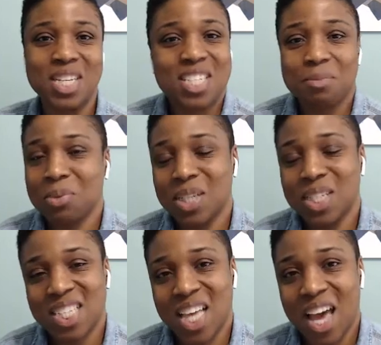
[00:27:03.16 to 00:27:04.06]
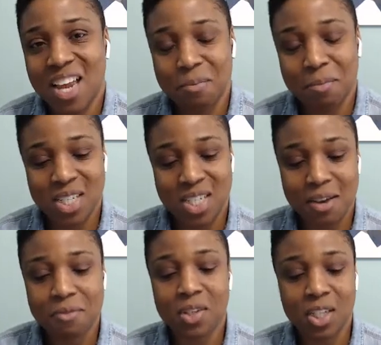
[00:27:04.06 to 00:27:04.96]
simple as that, but
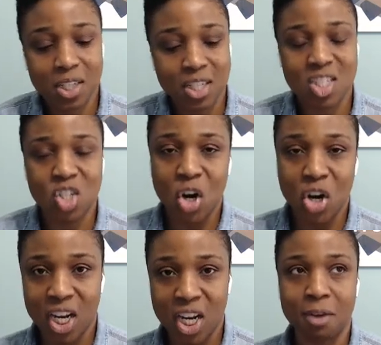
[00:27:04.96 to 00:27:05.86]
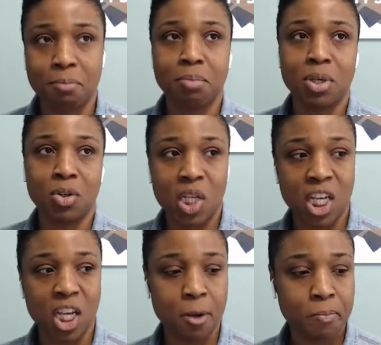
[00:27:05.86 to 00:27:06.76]
definitely starting and
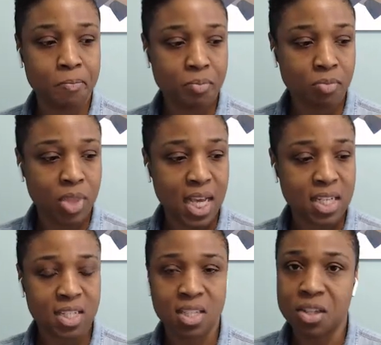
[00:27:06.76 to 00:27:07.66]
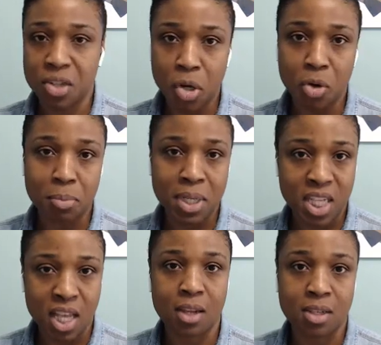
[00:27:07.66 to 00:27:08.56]
building that CEO
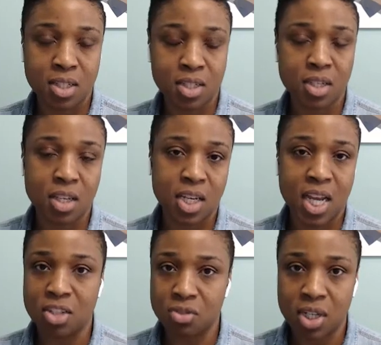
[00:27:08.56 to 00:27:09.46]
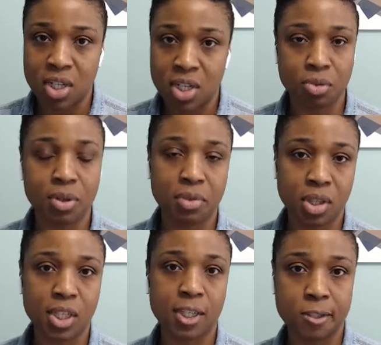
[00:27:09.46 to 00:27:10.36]
mentality and not trying to do everything.